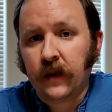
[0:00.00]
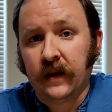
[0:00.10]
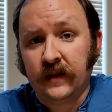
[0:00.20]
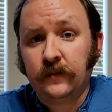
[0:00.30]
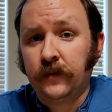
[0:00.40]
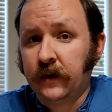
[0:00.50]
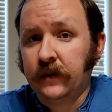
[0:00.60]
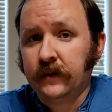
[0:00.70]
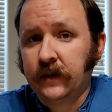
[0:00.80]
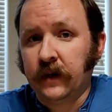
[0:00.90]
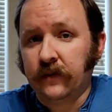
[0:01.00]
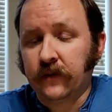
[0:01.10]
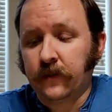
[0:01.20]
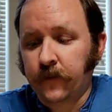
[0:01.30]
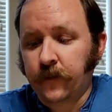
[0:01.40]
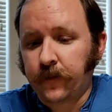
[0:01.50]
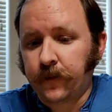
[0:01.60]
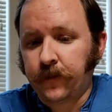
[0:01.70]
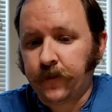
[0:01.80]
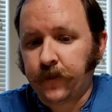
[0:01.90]
Yeah, that's pretty good stuff.
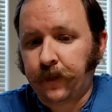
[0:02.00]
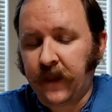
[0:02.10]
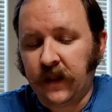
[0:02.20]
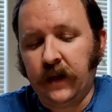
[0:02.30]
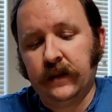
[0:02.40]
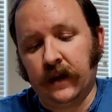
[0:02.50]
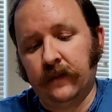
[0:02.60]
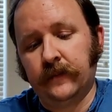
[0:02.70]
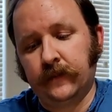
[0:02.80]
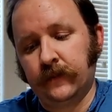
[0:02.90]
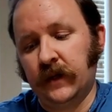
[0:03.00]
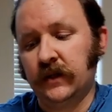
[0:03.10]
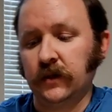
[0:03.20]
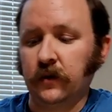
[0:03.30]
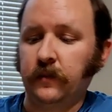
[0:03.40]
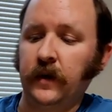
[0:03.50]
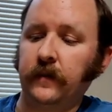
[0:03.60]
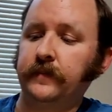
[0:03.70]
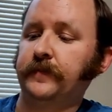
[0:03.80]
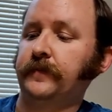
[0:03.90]
I like that. That's a good
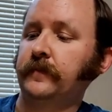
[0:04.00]
beer.